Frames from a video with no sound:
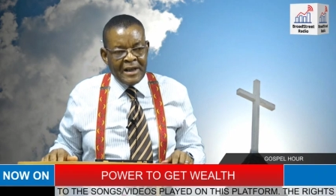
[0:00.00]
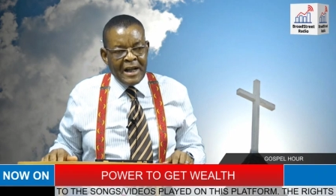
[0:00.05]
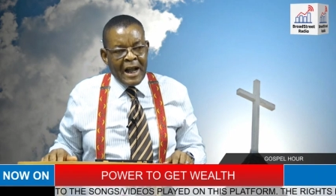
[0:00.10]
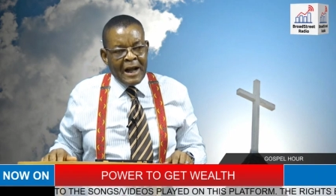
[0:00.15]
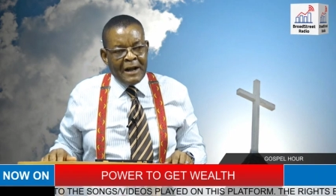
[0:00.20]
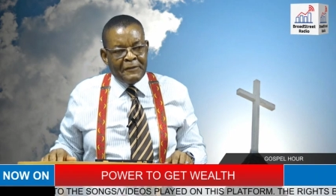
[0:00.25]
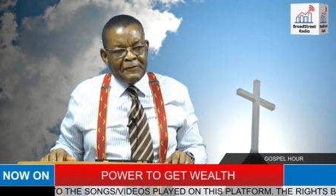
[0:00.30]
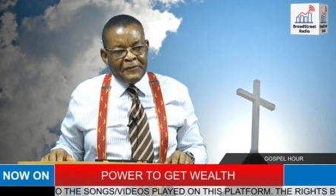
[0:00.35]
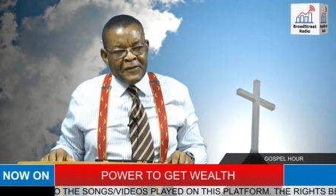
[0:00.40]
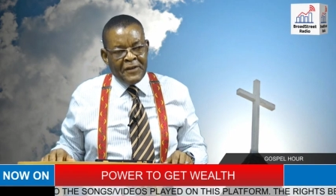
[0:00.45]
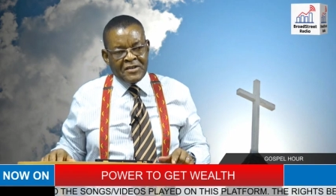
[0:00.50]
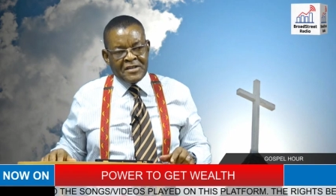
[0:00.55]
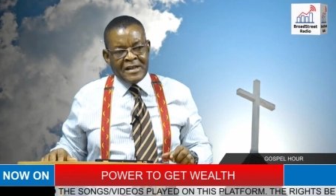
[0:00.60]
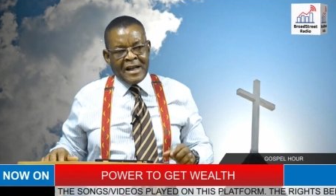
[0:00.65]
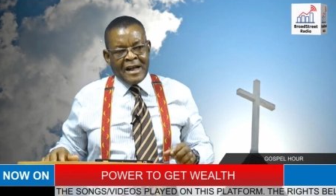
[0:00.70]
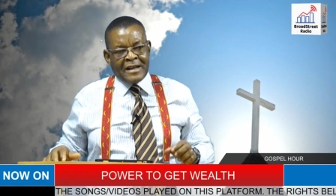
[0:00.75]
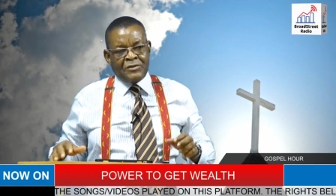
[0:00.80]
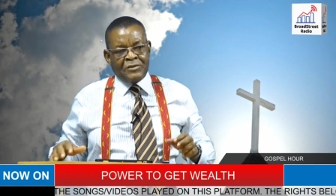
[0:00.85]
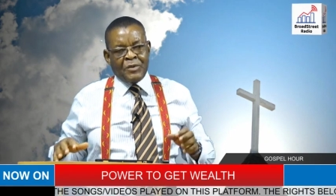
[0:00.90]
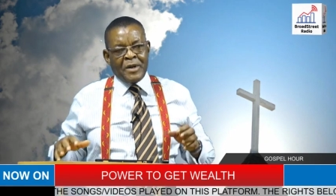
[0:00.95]
and felt
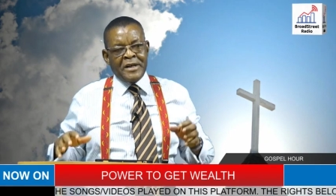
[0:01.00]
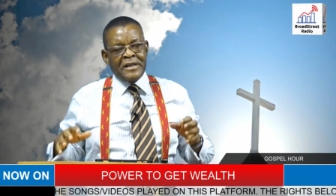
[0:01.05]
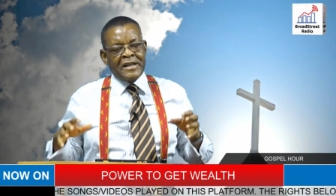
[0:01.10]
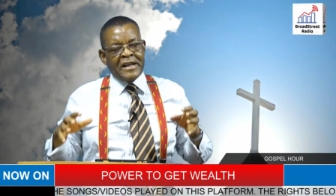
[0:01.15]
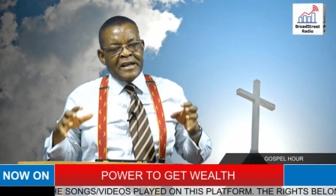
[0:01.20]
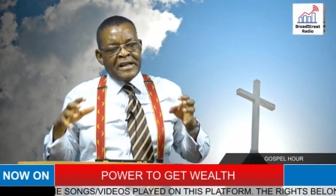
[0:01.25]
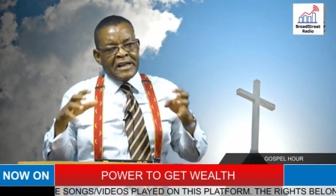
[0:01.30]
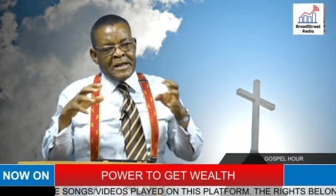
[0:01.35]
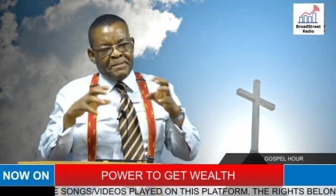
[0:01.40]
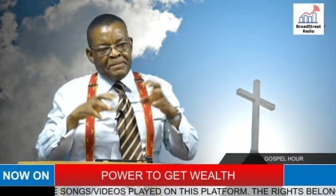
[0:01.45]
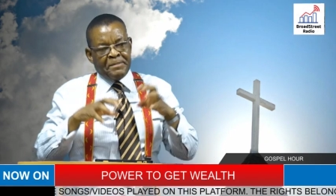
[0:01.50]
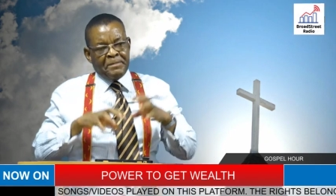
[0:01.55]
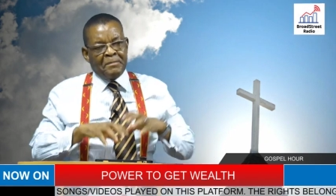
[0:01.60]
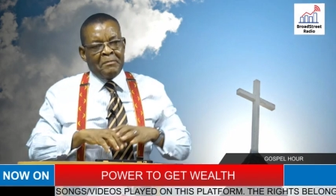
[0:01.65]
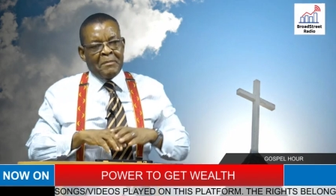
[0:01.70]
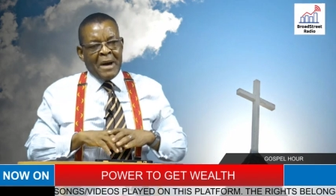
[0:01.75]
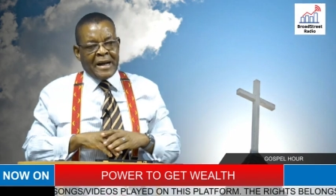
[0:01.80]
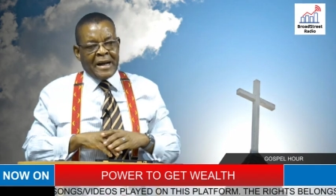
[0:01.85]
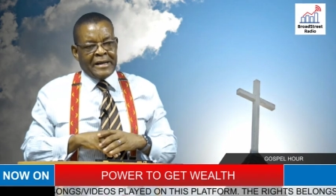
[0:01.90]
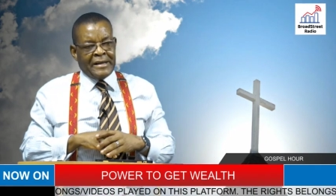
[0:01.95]
that when they keep
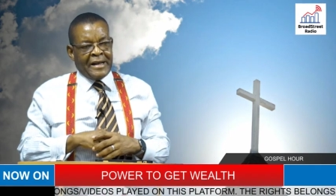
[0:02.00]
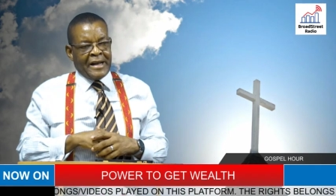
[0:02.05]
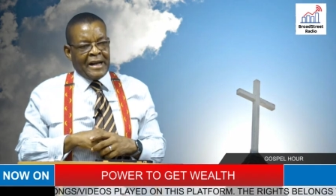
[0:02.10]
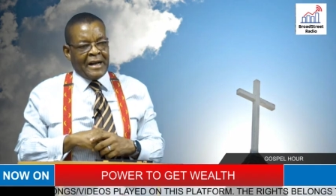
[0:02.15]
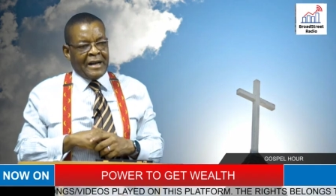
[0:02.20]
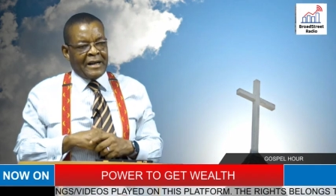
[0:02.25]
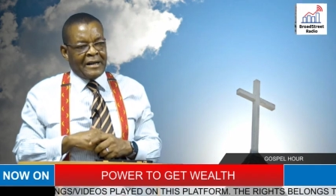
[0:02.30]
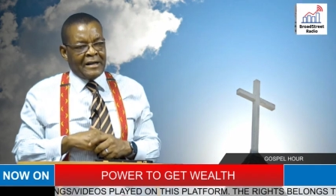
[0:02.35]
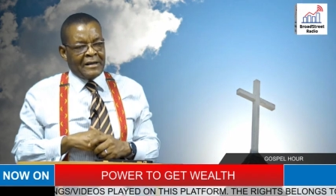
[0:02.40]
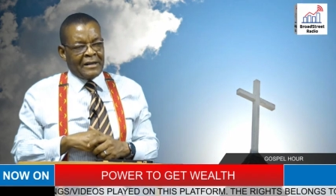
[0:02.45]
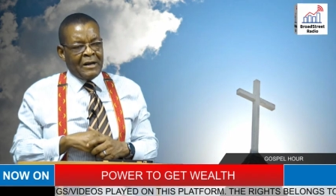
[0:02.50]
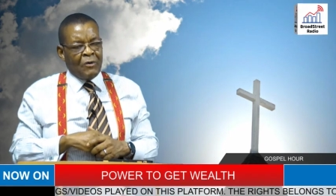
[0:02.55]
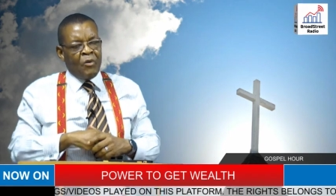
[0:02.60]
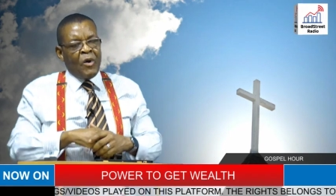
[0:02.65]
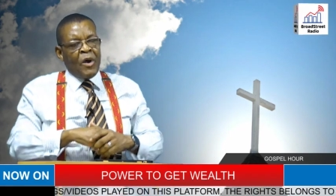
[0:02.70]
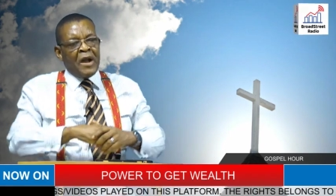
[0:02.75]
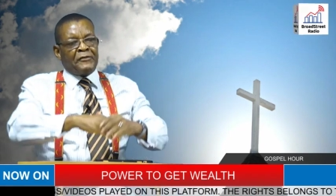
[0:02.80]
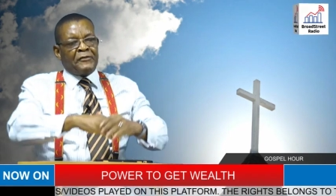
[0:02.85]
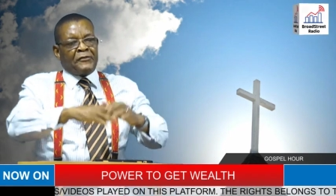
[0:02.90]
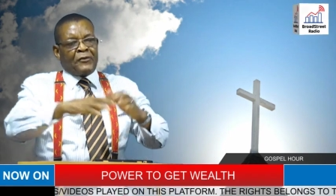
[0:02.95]
man there
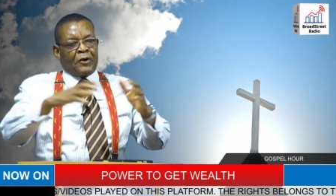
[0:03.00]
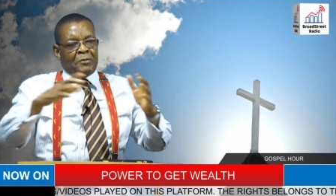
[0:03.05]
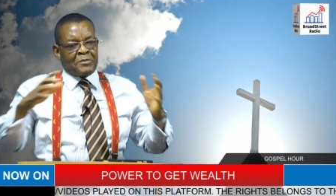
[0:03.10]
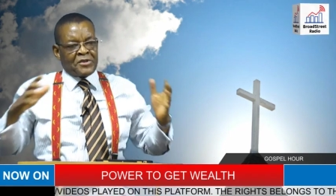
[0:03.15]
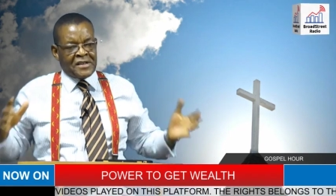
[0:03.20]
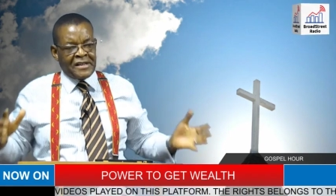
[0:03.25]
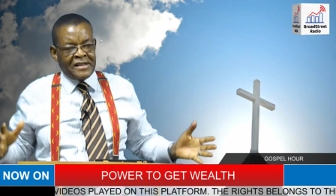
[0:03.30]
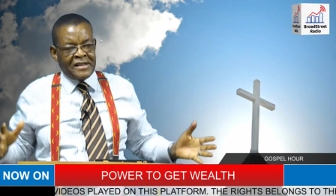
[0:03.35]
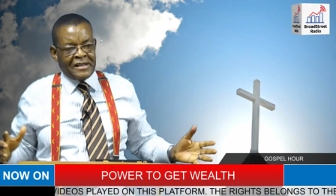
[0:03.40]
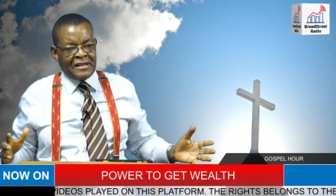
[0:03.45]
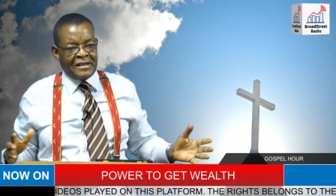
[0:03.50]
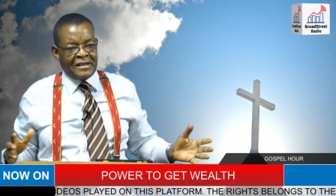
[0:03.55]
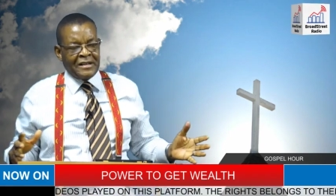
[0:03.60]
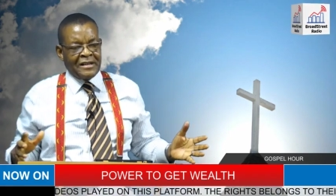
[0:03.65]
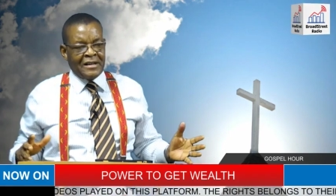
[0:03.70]
away from sin